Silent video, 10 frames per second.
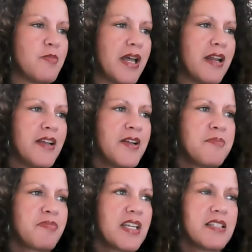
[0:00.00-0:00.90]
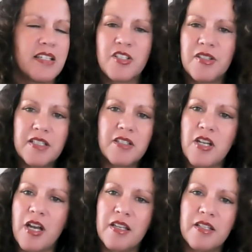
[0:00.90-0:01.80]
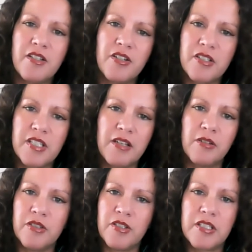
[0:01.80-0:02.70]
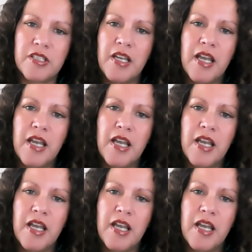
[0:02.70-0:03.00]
But essentially, it's talking to your stakeholders